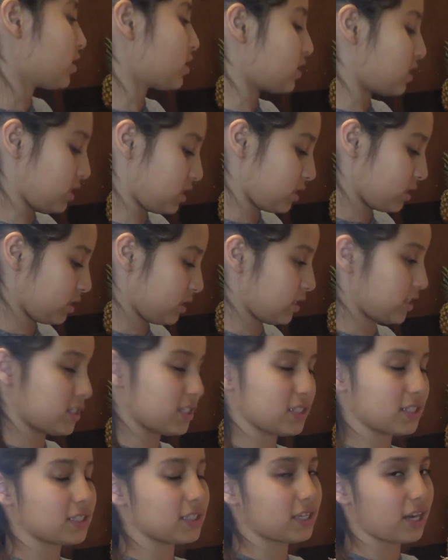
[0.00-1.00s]

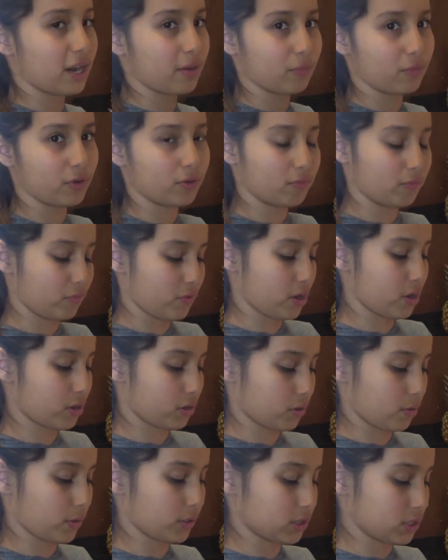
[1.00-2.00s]
this is the time when
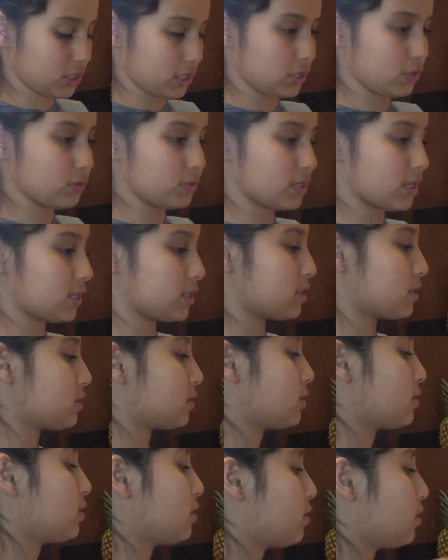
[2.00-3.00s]
we are going to use
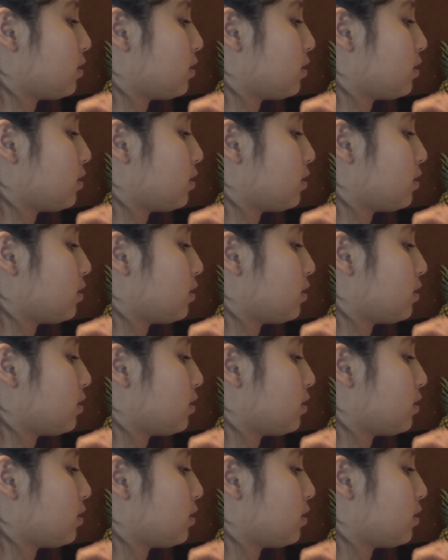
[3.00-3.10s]
it.